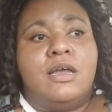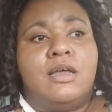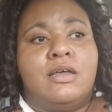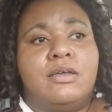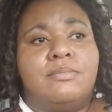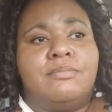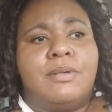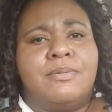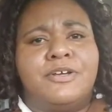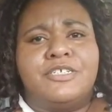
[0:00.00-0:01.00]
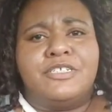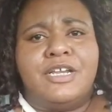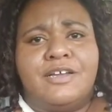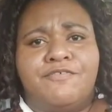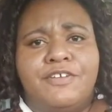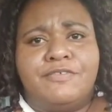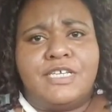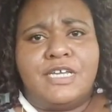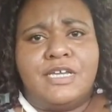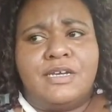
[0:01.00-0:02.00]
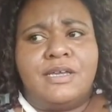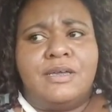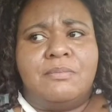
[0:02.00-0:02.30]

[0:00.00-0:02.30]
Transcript: Um, my pressure is like a 15,